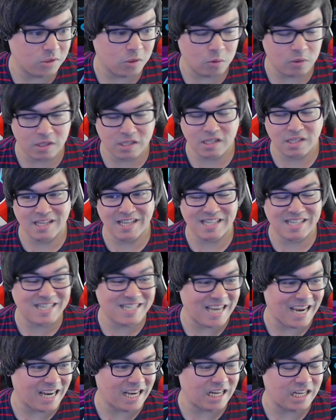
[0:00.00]
So this is the
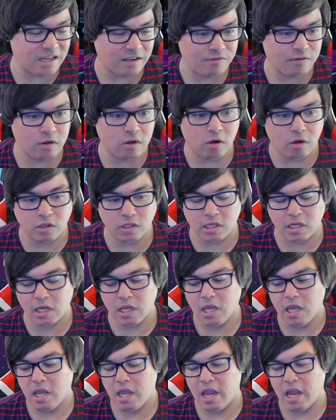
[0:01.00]
second difficulty.